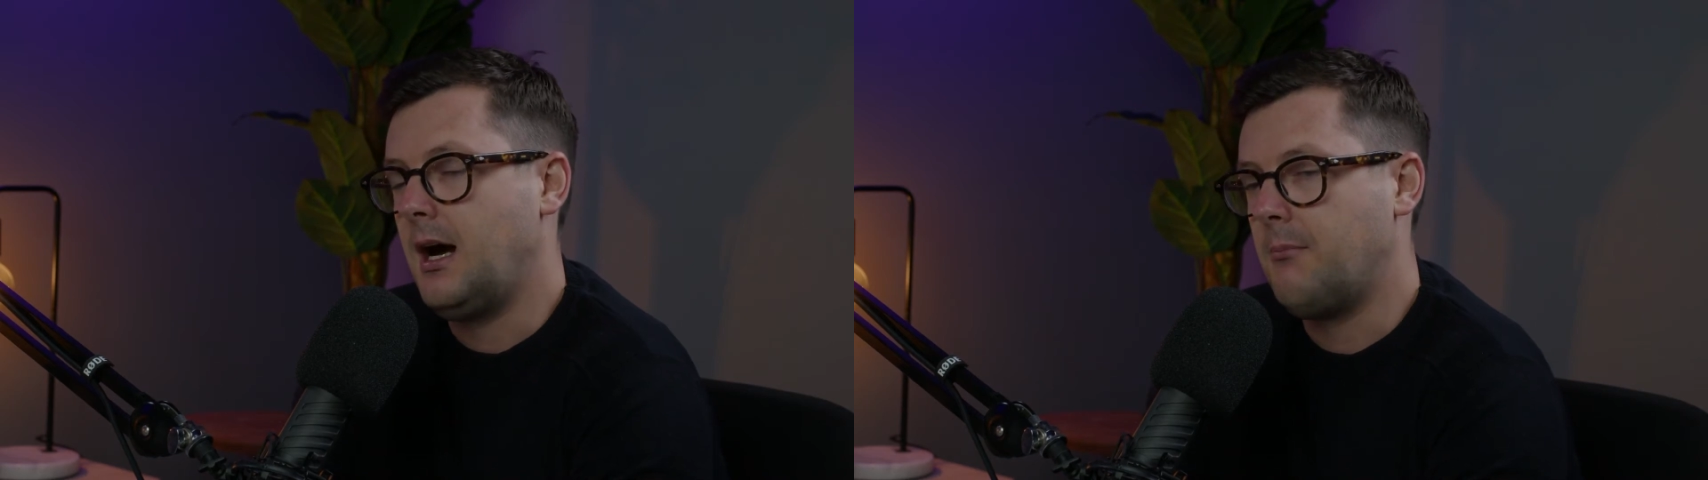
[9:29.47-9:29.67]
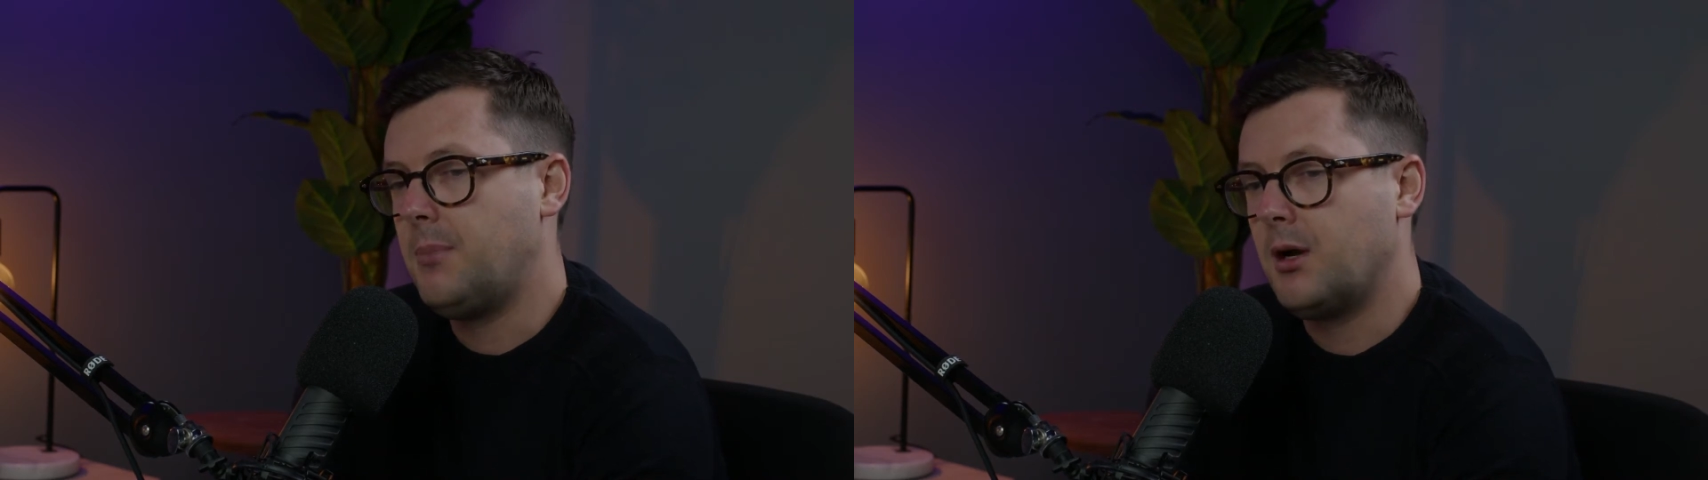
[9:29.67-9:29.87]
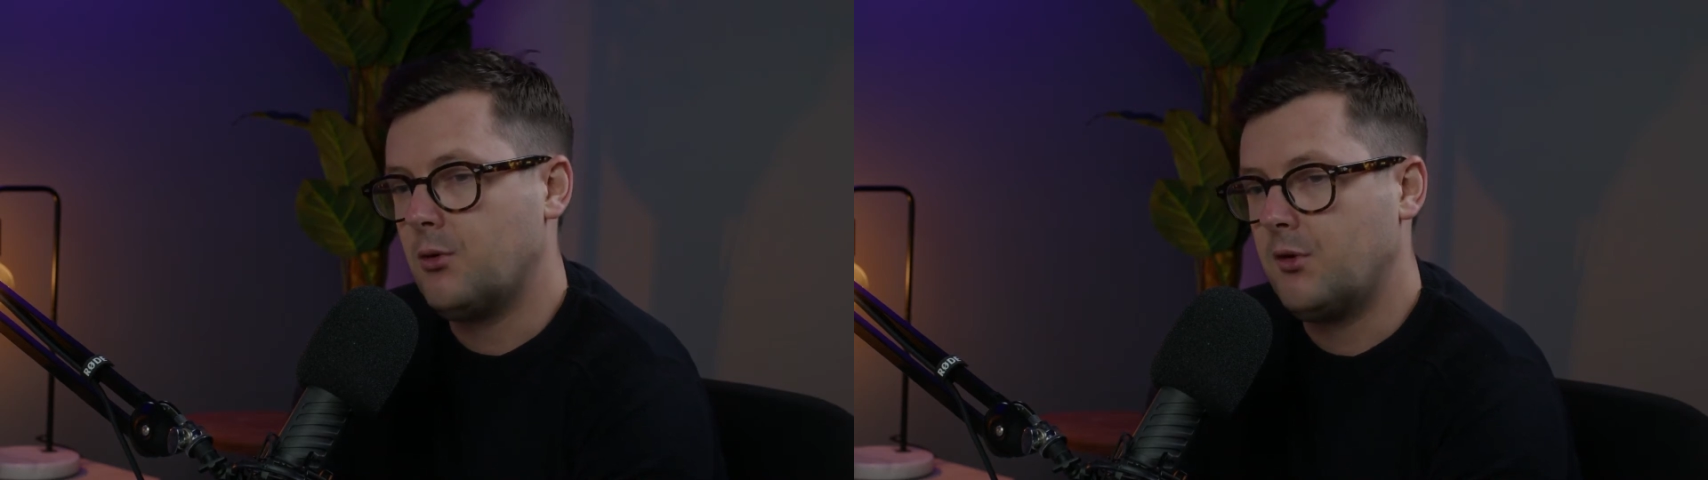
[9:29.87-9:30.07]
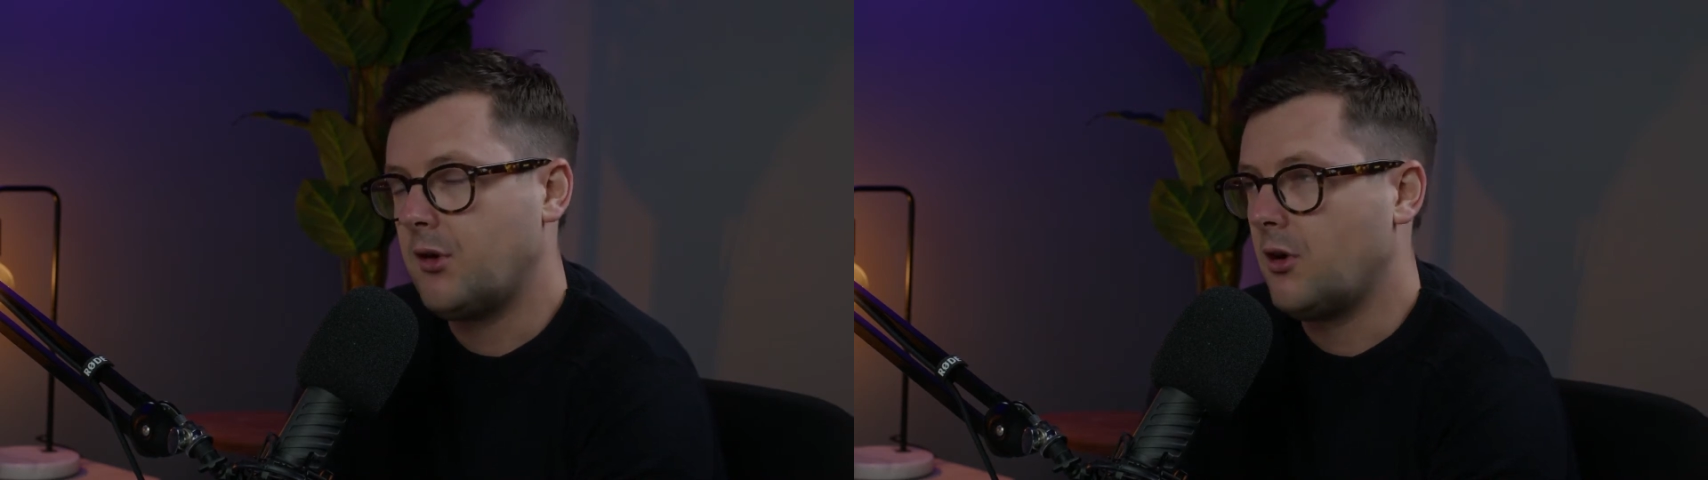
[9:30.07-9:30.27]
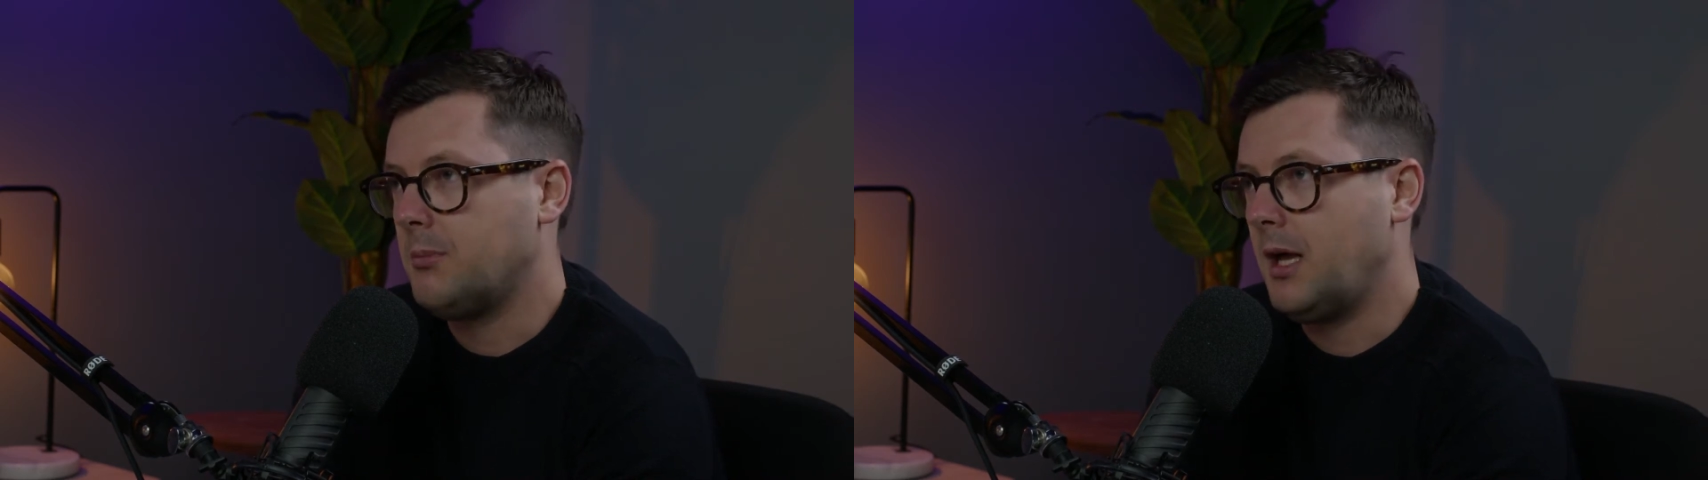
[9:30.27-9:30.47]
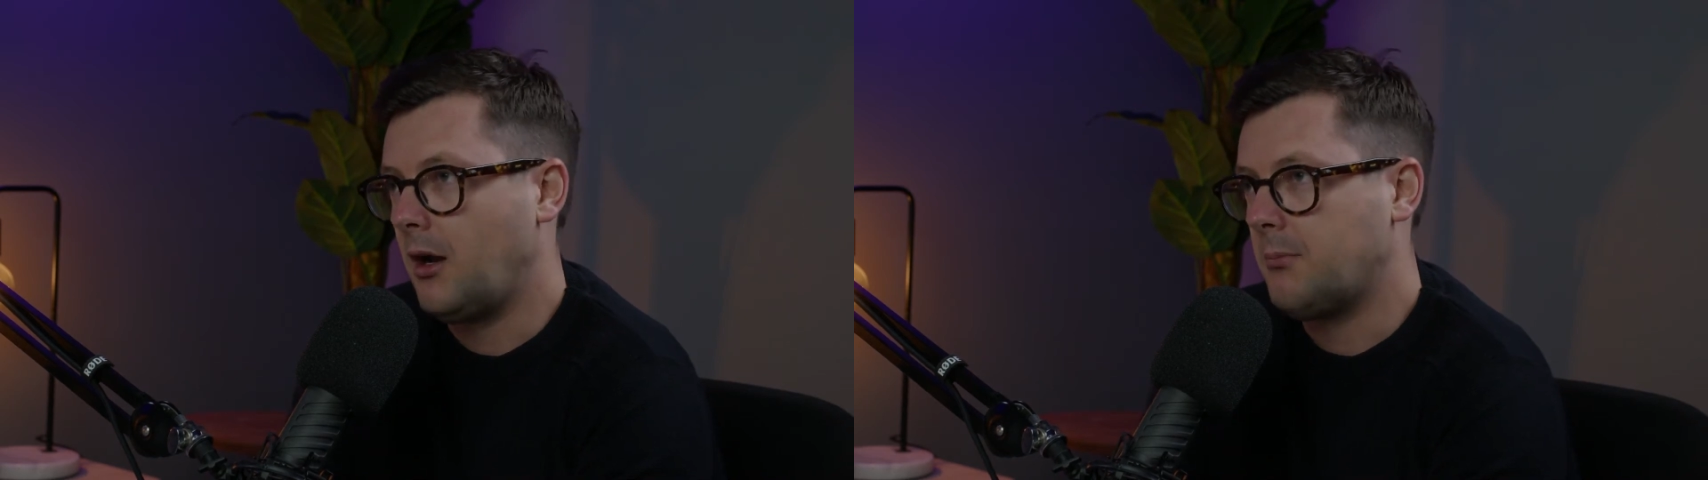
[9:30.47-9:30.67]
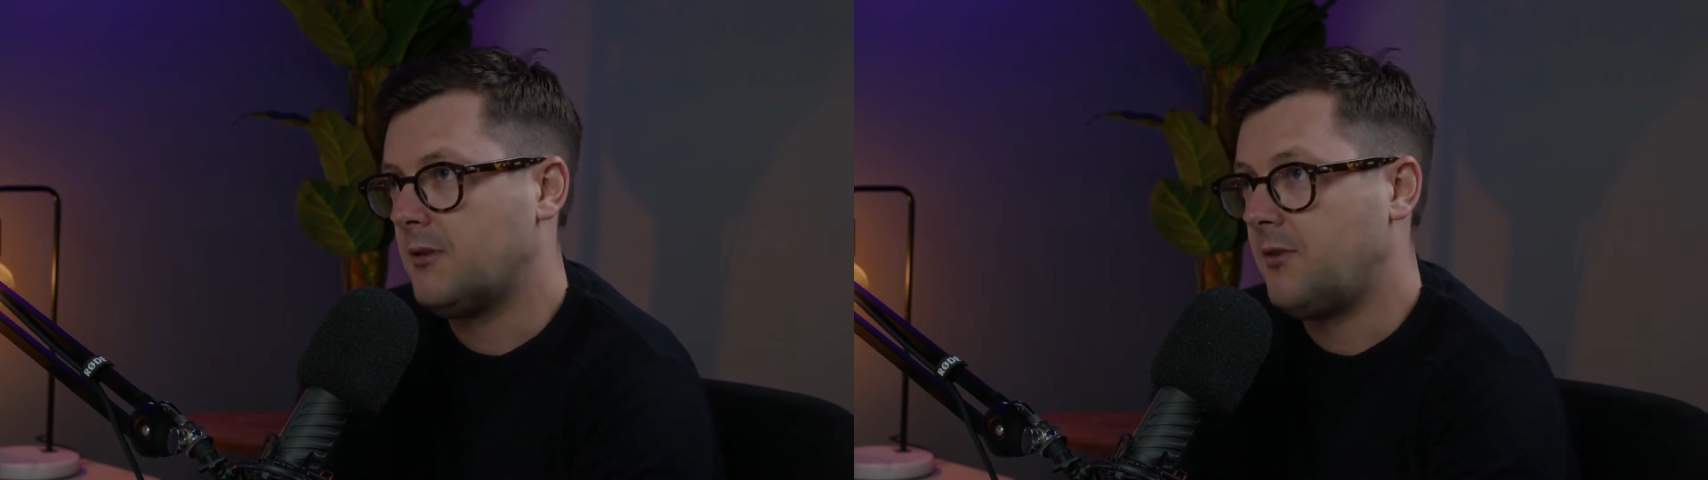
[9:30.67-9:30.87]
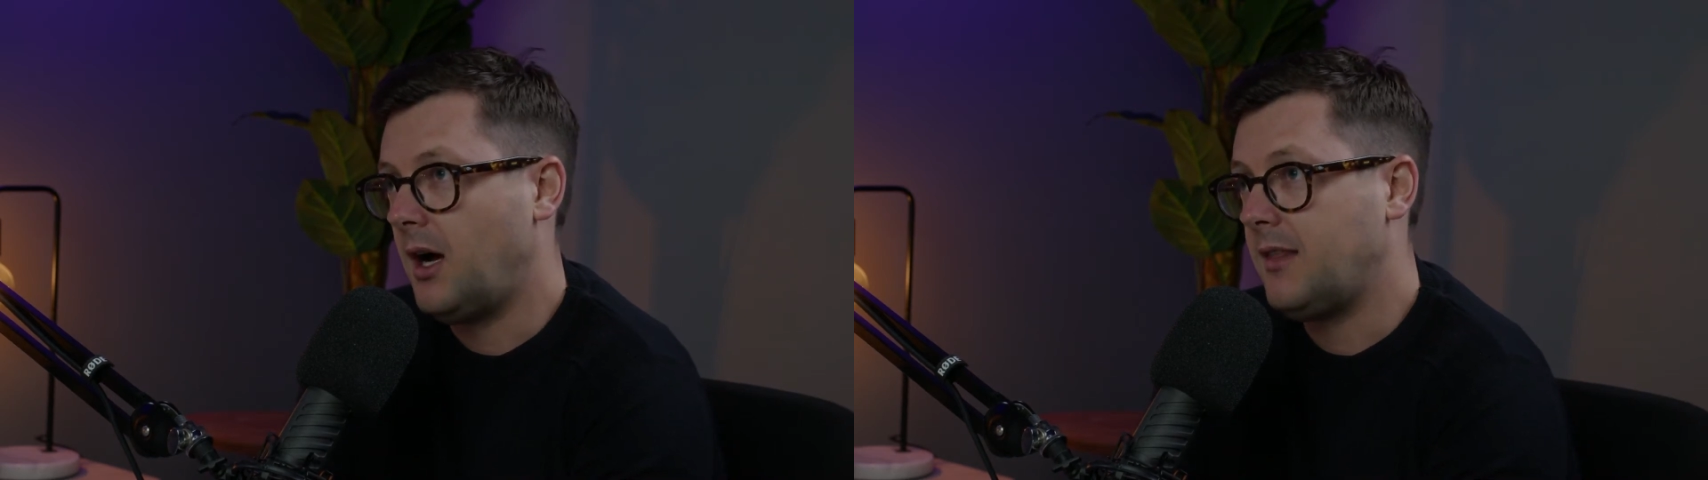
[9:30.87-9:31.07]
Um, but also to be able to
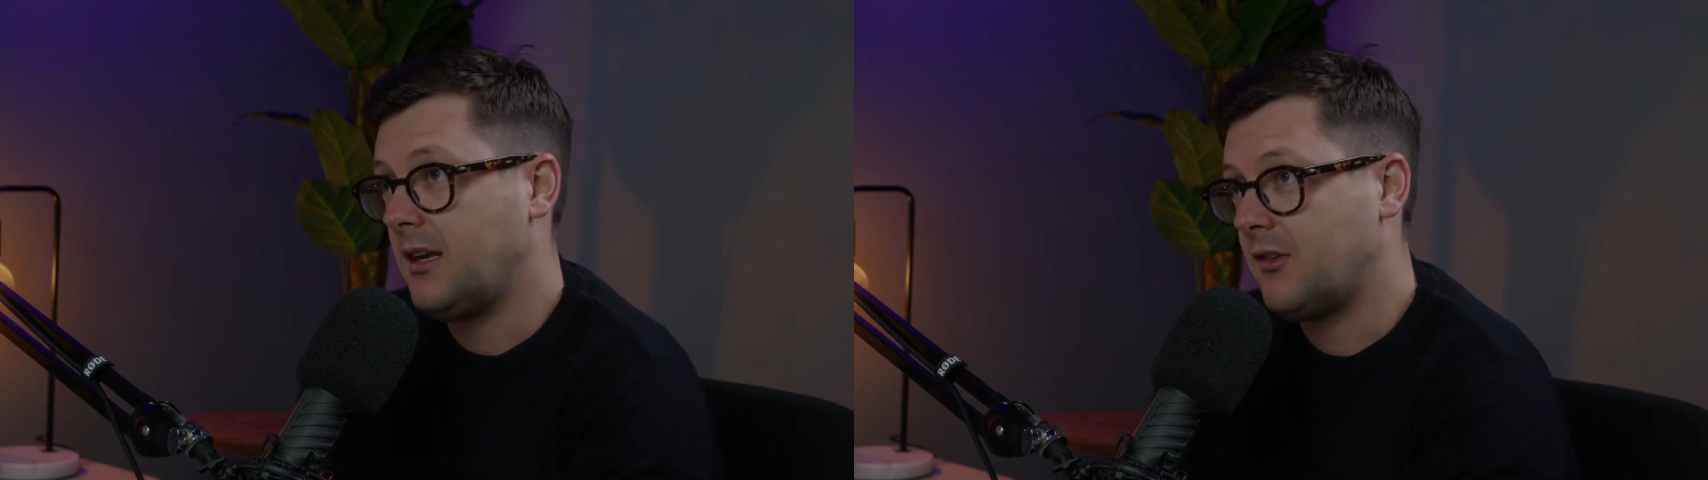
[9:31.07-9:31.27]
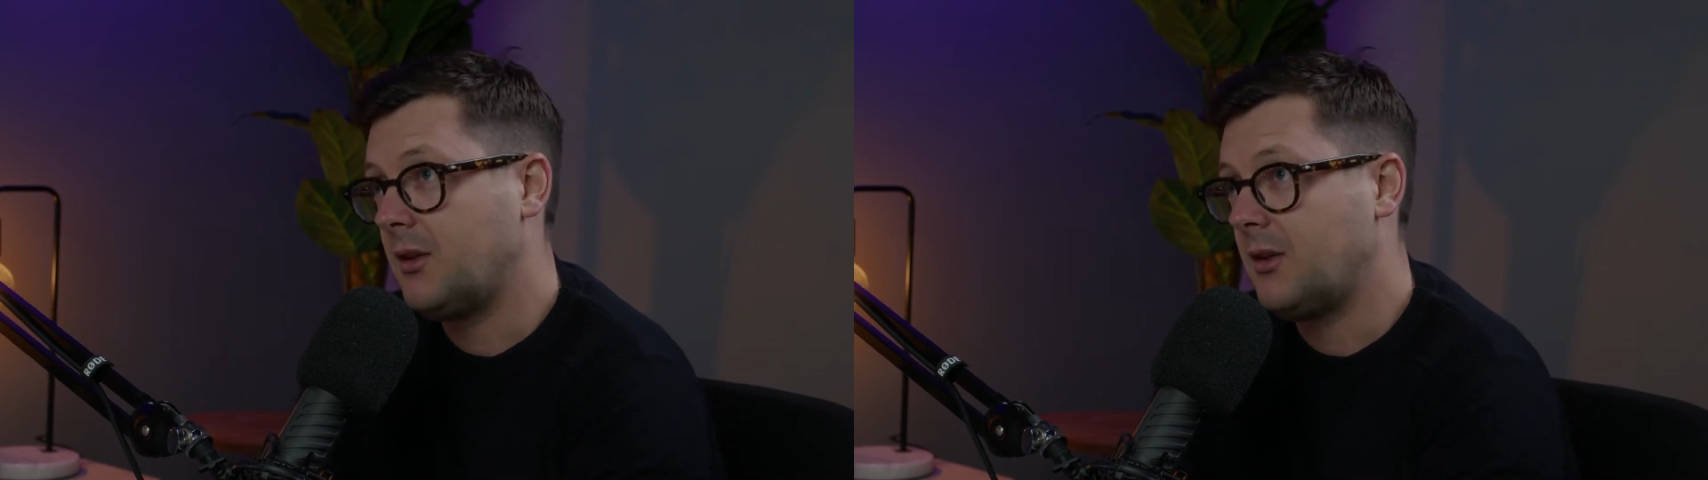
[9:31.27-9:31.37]
provide that